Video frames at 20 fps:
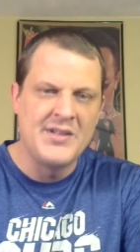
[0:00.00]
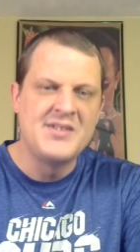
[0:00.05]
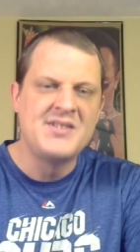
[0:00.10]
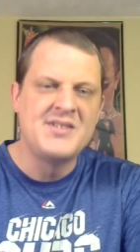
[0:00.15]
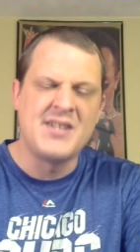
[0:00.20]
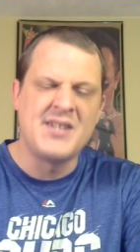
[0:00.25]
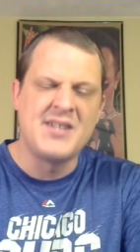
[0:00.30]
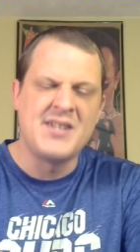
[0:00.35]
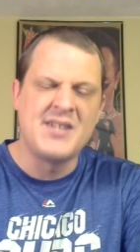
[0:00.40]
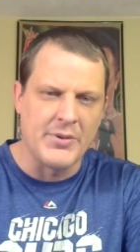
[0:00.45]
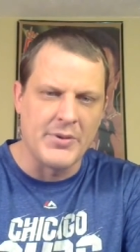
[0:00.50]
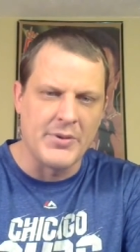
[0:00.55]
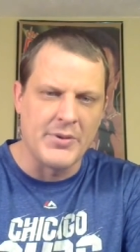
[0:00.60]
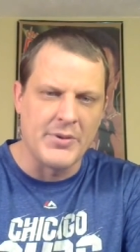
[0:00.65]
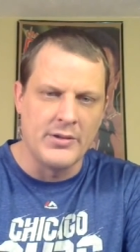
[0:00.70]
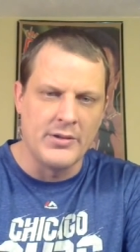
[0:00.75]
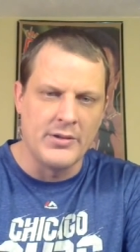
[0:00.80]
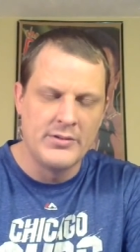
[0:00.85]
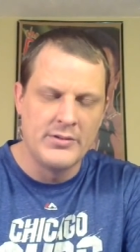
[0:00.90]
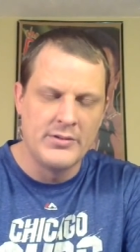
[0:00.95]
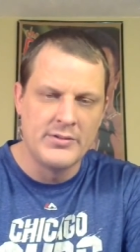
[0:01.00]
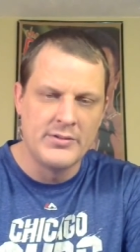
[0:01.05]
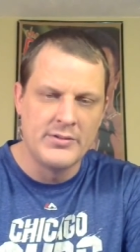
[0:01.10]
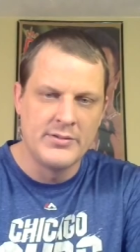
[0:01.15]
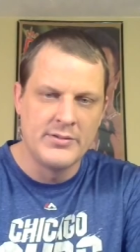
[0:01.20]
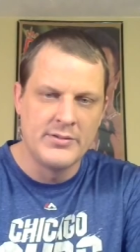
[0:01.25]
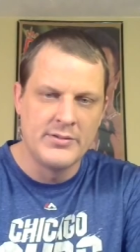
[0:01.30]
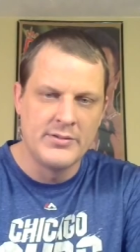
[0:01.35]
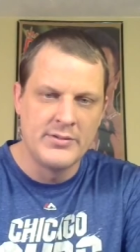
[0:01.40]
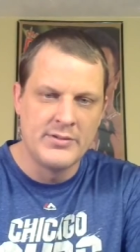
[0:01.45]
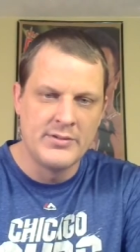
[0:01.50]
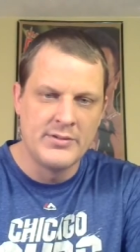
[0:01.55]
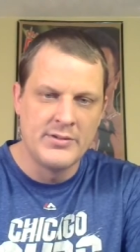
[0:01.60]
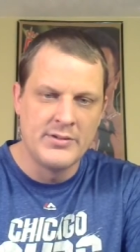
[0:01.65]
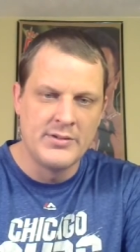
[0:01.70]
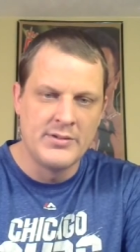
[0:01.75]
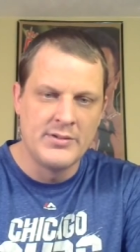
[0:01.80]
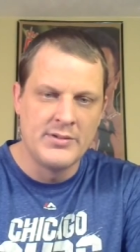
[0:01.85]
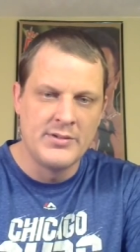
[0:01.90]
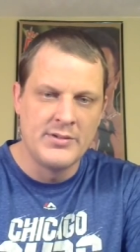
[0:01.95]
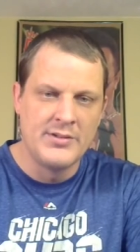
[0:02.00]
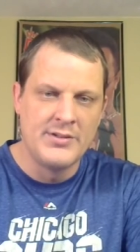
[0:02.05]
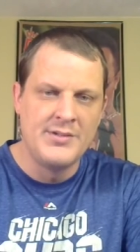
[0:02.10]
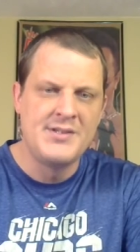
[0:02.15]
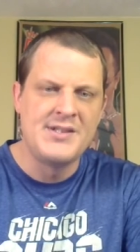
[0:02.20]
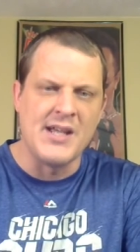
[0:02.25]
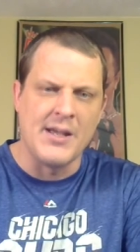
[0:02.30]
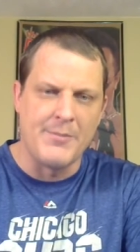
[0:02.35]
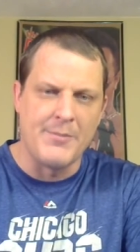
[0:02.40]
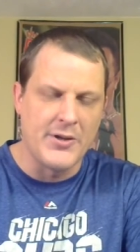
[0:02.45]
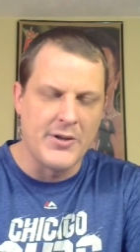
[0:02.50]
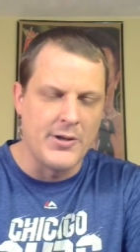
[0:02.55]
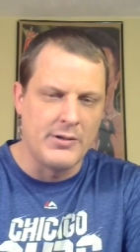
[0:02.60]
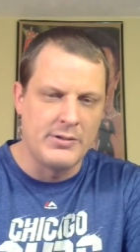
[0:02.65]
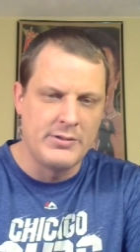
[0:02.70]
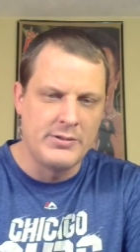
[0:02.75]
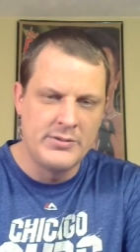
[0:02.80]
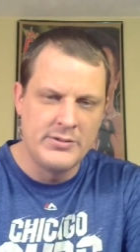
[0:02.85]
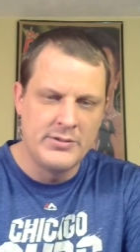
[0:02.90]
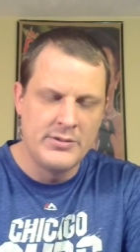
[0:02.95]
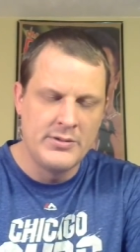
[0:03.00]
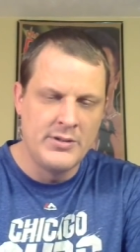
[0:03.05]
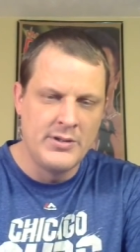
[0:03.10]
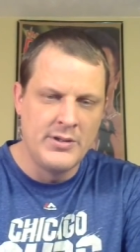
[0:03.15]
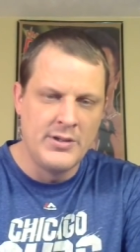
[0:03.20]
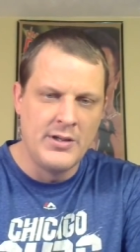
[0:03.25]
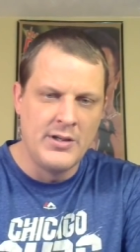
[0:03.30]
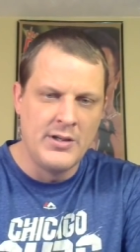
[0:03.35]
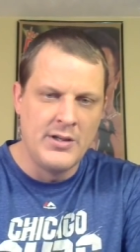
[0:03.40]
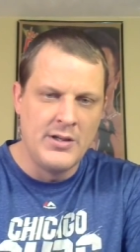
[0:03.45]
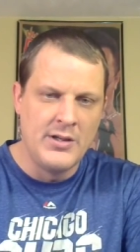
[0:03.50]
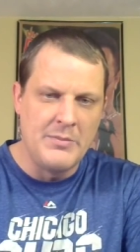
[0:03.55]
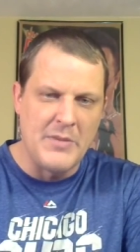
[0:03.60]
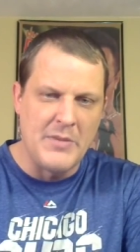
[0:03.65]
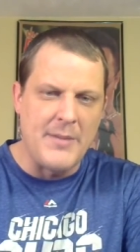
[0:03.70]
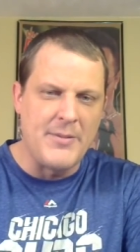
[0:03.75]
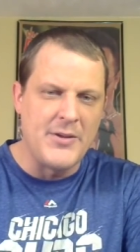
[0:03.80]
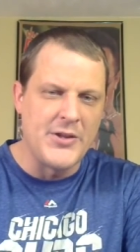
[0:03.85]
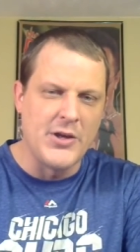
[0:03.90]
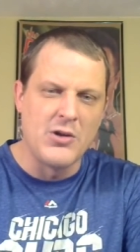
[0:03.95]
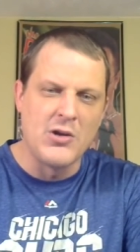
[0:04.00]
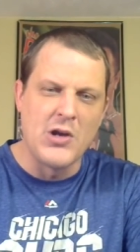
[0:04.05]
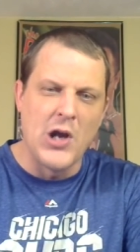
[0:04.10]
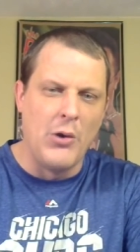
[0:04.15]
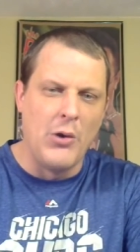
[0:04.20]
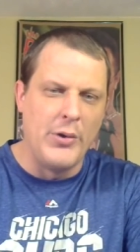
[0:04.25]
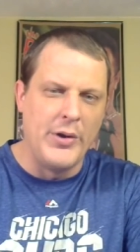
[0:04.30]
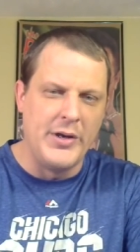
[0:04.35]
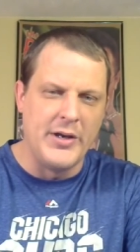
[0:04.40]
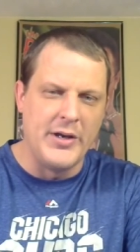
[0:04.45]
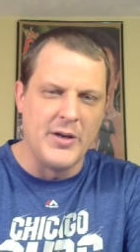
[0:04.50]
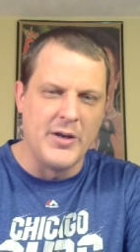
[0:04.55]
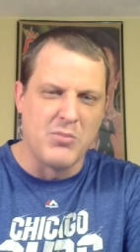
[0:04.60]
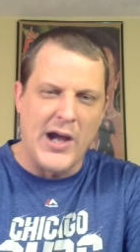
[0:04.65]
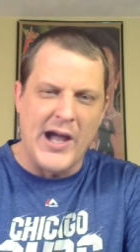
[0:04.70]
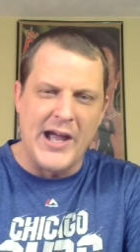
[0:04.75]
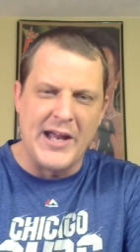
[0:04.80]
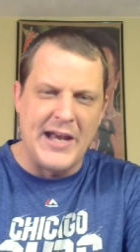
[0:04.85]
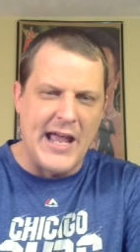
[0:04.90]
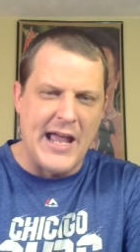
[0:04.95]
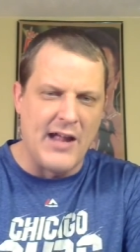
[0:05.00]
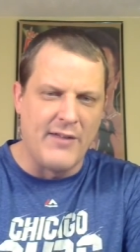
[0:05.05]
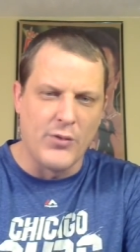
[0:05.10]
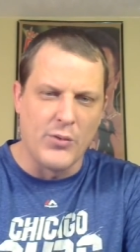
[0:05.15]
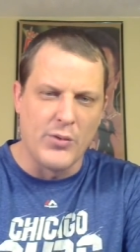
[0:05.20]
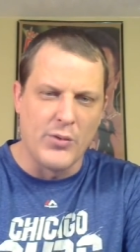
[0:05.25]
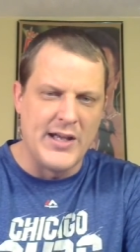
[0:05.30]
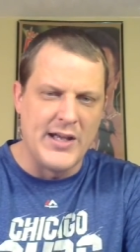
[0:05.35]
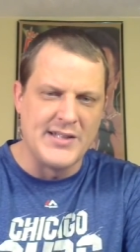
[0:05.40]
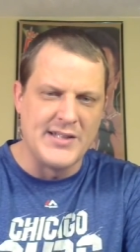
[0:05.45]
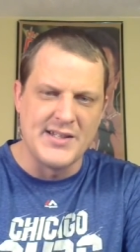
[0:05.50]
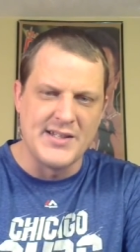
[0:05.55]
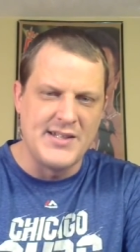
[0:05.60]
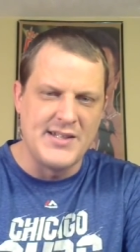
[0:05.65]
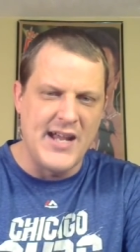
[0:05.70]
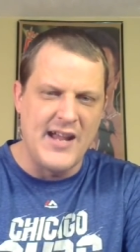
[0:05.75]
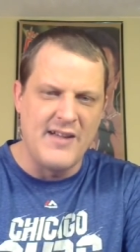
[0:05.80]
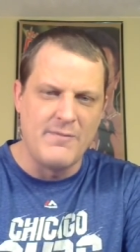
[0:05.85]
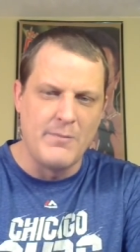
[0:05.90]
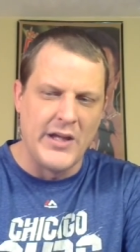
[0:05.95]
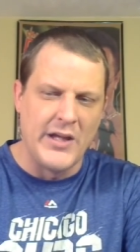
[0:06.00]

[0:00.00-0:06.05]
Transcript: Typical. Typical. Maybe they'll go into Brian Alvarez and Dave